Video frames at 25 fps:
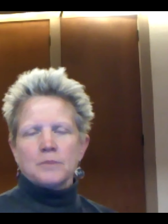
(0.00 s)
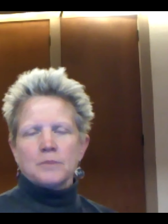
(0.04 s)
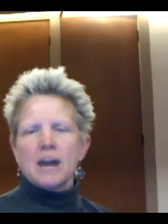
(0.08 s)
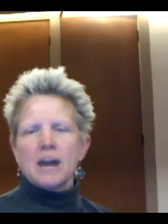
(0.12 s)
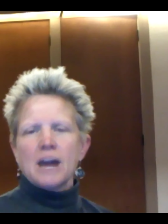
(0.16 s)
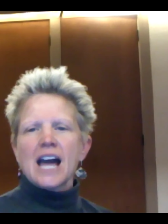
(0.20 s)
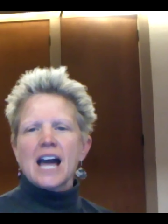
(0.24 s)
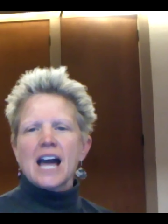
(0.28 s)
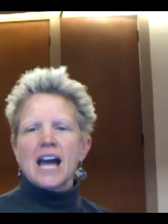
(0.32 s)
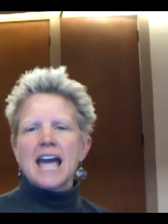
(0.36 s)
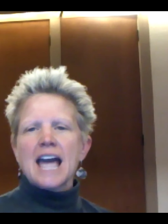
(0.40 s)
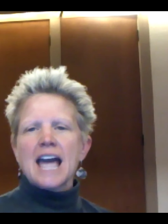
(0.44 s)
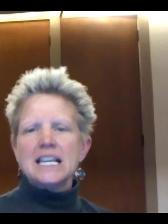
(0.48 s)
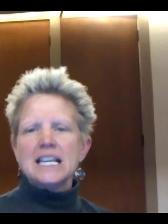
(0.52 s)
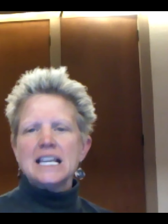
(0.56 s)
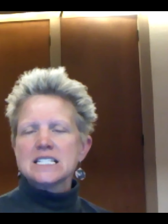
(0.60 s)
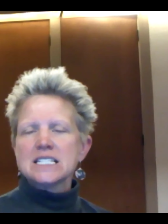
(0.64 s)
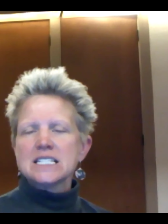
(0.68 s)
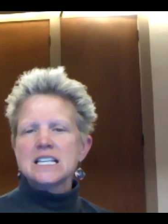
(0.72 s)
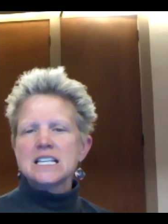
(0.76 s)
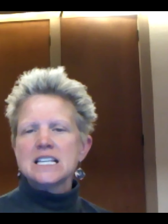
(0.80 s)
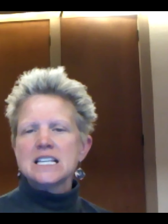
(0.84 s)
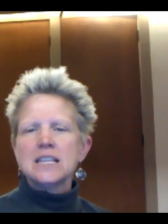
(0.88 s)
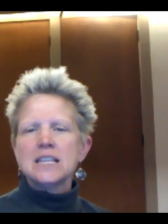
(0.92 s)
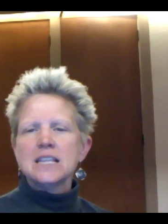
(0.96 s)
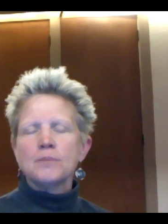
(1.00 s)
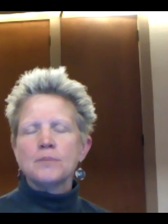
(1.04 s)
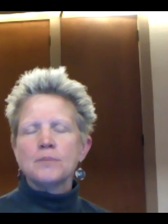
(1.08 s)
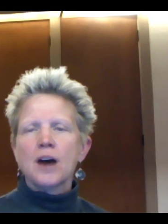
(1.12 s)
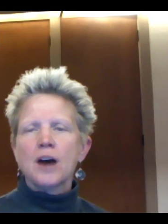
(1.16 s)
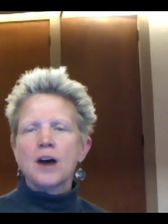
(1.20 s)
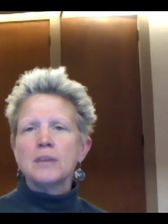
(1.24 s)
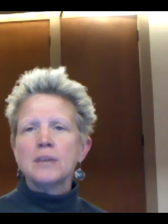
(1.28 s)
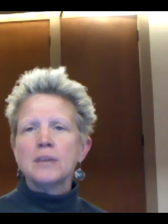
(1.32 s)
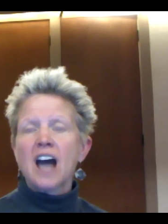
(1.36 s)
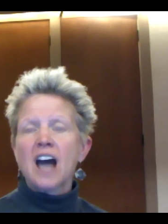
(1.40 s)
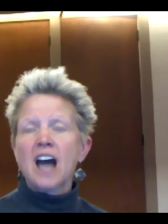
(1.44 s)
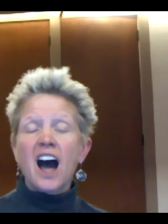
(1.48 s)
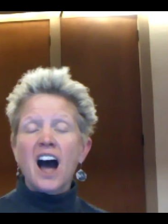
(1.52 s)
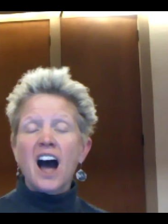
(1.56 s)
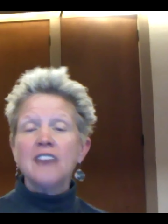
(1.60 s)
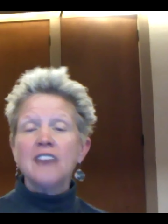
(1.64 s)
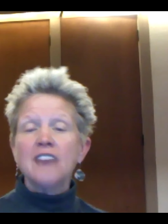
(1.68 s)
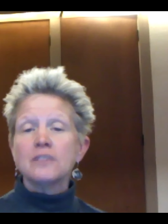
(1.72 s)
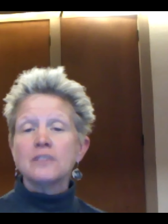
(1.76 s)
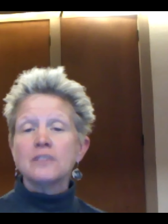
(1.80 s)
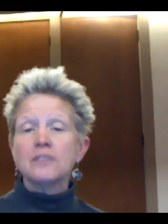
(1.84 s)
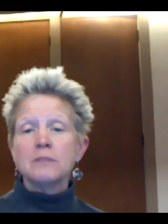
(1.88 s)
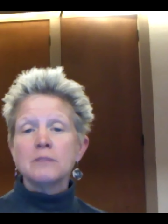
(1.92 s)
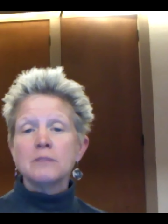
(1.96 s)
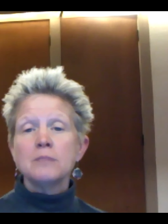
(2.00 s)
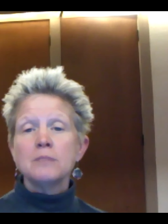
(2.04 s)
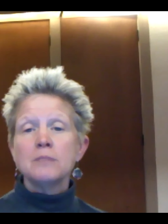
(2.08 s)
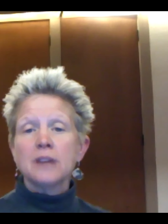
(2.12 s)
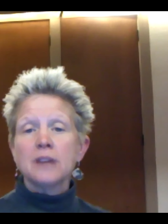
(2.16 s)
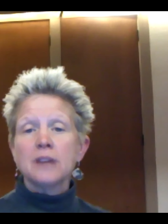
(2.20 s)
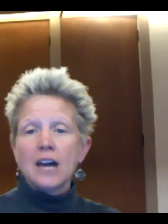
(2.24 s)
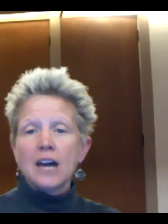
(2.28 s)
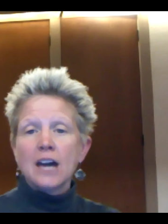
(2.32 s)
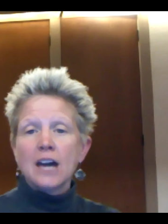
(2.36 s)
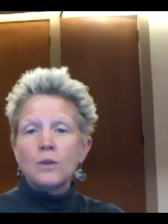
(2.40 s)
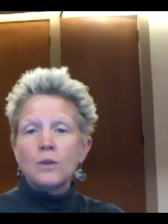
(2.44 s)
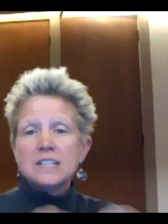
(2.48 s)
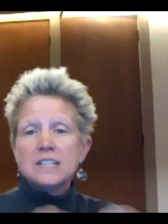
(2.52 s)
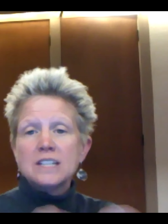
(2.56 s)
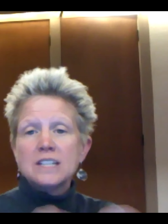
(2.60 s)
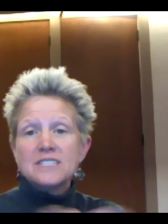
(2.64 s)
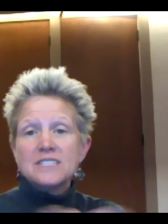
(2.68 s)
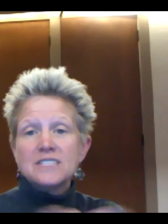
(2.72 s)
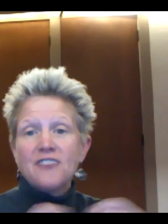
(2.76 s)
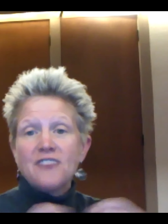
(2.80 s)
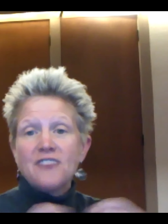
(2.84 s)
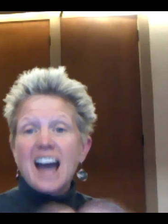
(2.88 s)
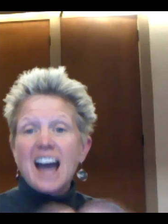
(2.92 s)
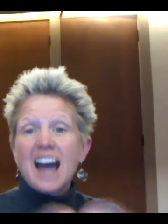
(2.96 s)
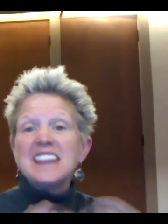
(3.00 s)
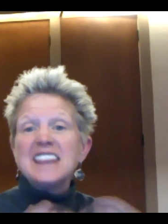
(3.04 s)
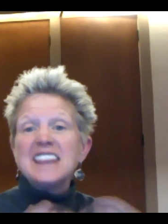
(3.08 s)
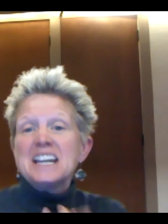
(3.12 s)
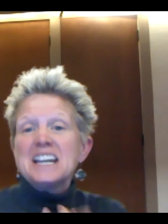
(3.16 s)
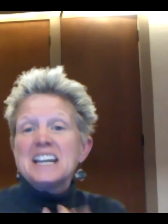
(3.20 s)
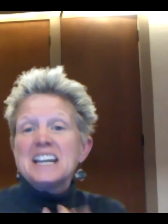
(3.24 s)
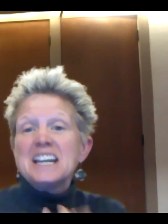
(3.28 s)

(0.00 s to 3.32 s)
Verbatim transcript: B I A N C, they probably hide from me, but I always find